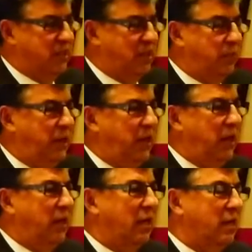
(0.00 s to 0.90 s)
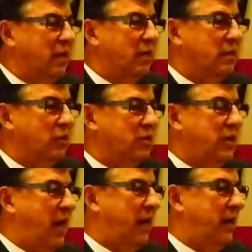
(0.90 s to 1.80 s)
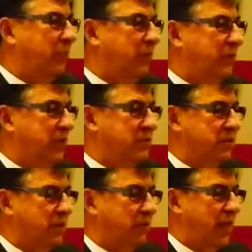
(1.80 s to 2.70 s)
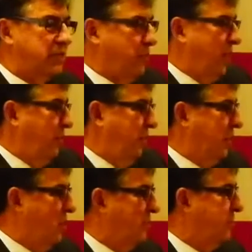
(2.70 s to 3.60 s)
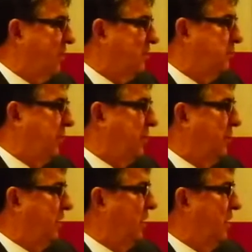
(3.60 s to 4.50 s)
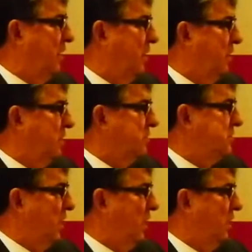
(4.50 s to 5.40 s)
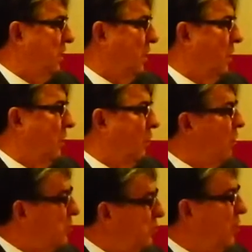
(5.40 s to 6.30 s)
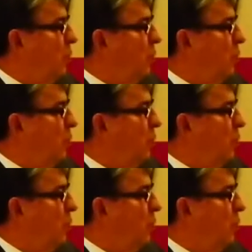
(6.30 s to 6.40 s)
that we looked at a number of years ago. That's why we contracted Peter McKinnon to say, what